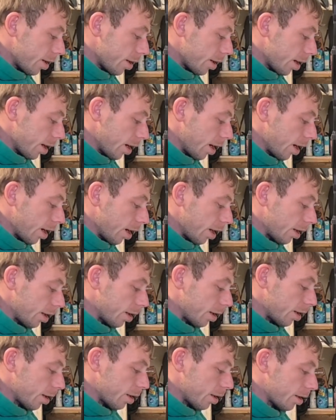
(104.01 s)
and
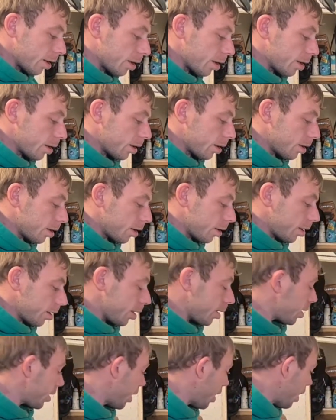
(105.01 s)

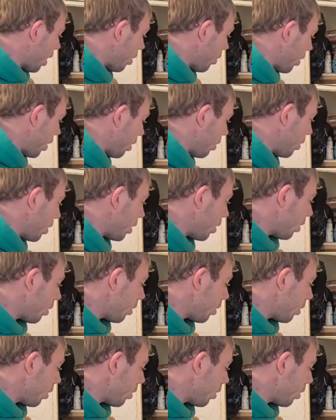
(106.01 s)
see how well we do.